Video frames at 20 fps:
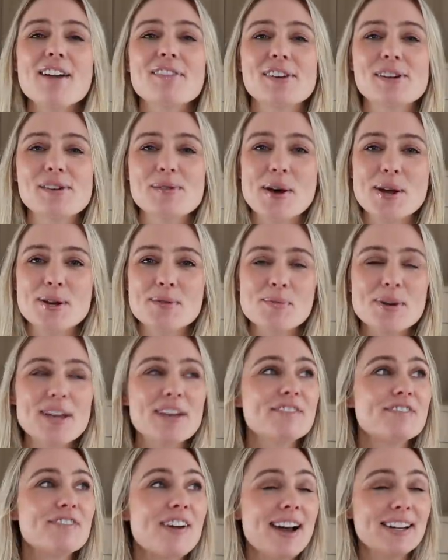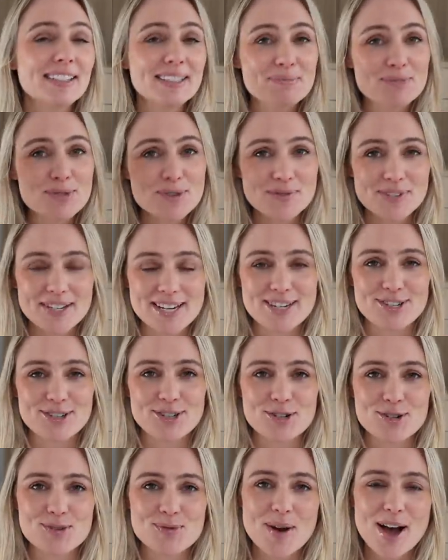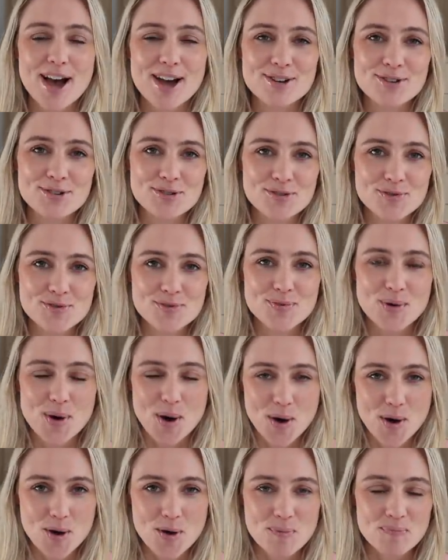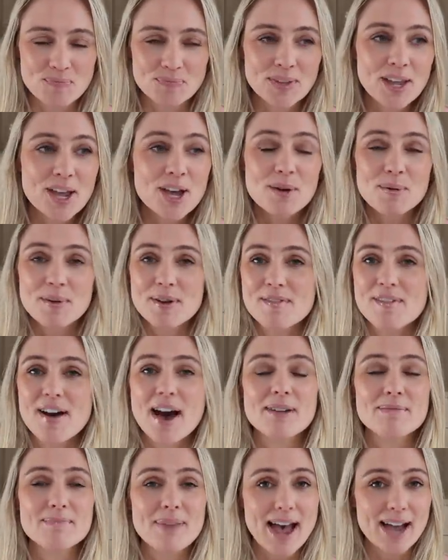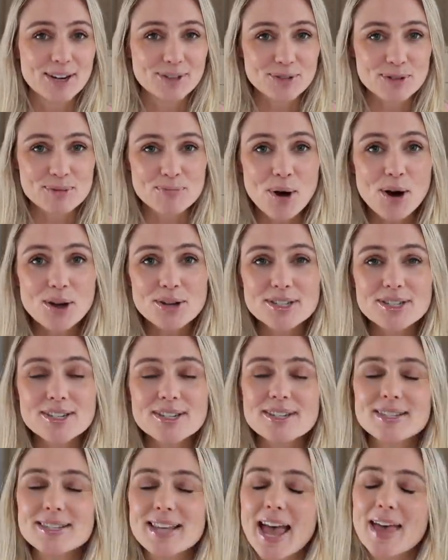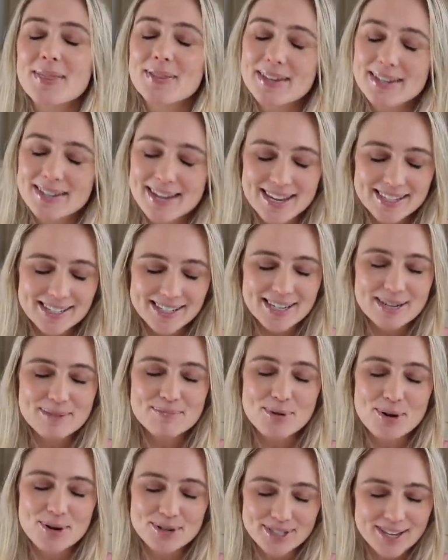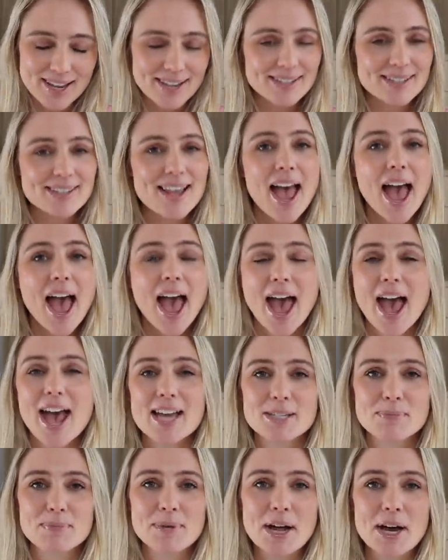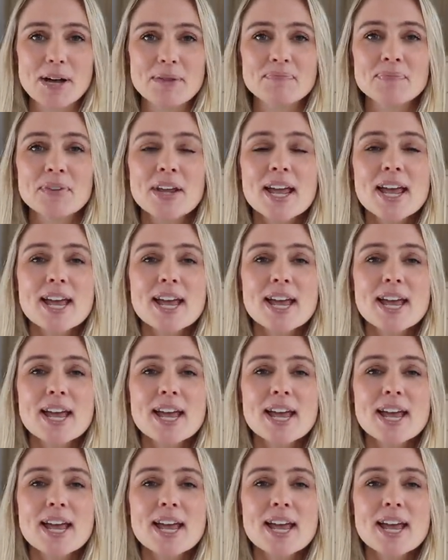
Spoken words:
everyone, we have finally moved into our new home. We've unpacked all the boxes and the nesting process has begun.